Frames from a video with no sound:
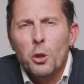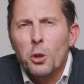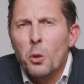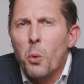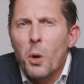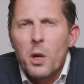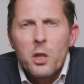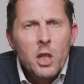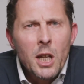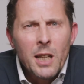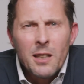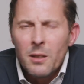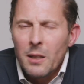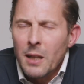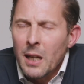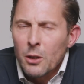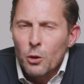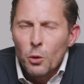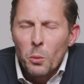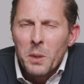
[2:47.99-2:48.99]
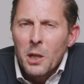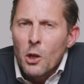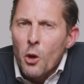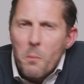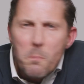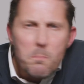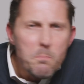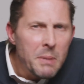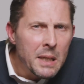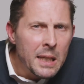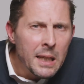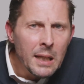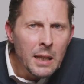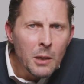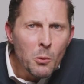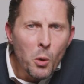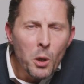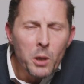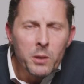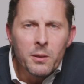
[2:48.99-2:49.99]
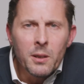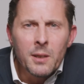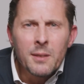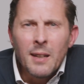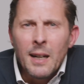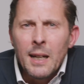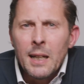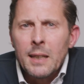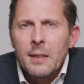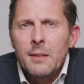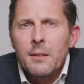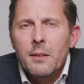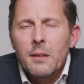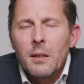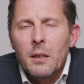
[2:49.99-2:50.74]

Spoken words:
the watch had to be completely watertight.